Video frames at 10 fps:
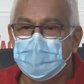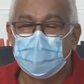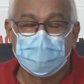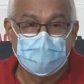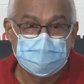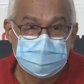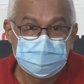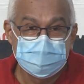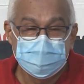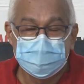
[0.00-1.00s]
our
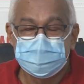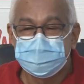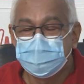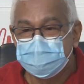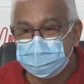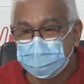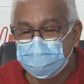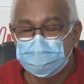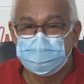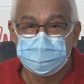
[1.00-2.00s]
NCDs, mental
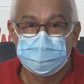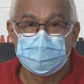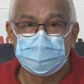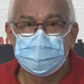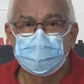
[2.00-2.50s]
health, and so on.